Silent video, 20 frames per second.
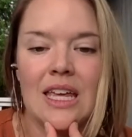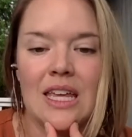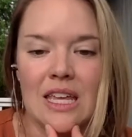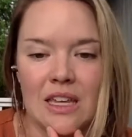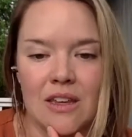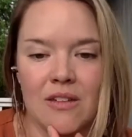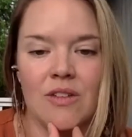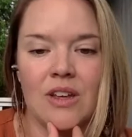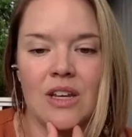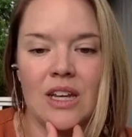
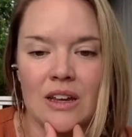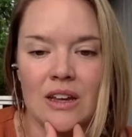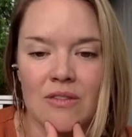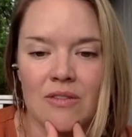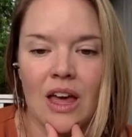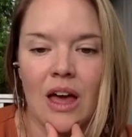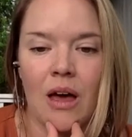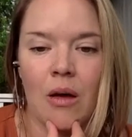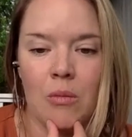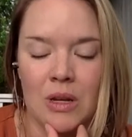even if
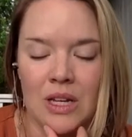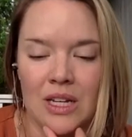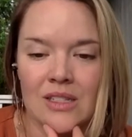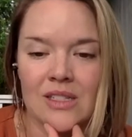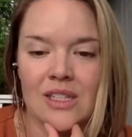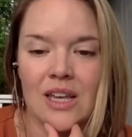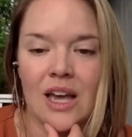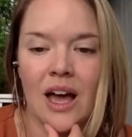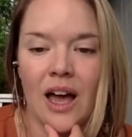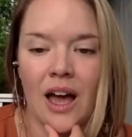that means
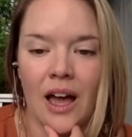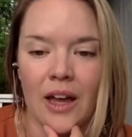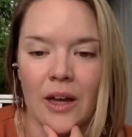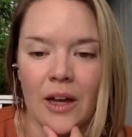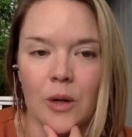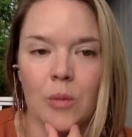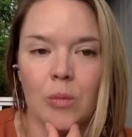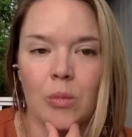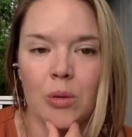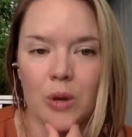a
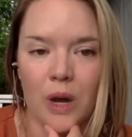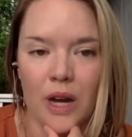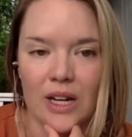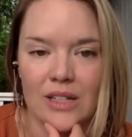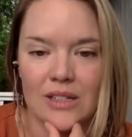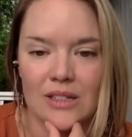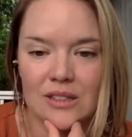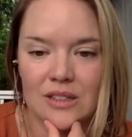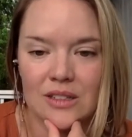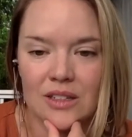higher
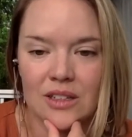price.